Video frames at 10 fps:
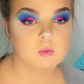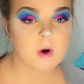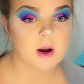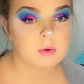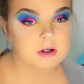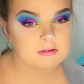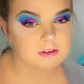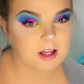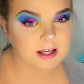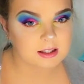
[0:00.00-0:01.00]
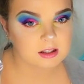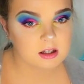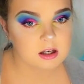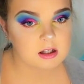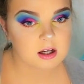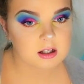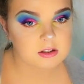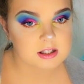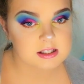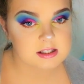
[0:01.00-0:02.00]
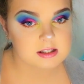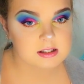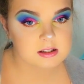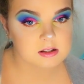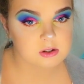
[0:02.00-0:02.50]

white one for like cut creases,